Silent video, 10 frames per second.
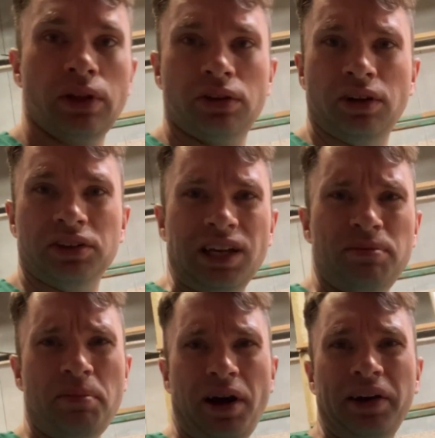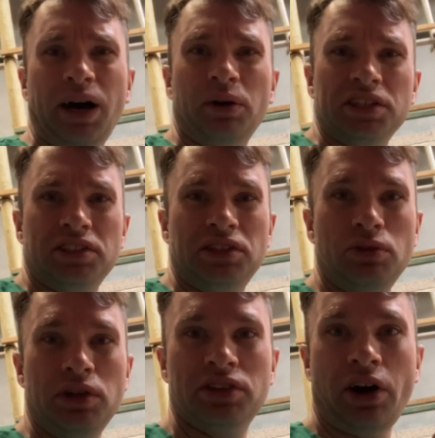So it took me about an hour just to do
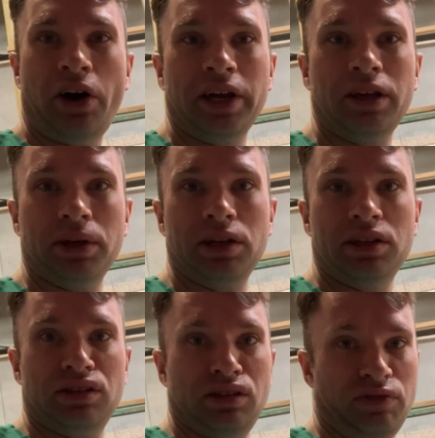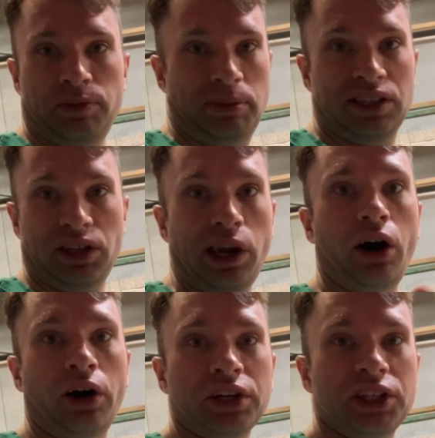the sky because of it being so
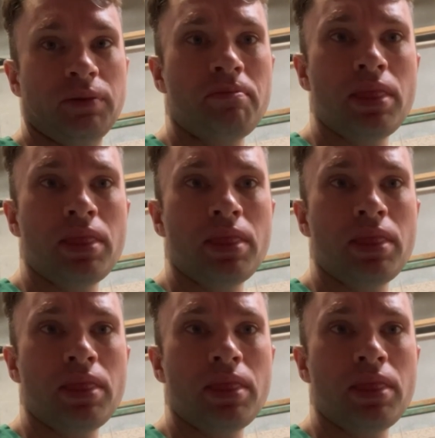large.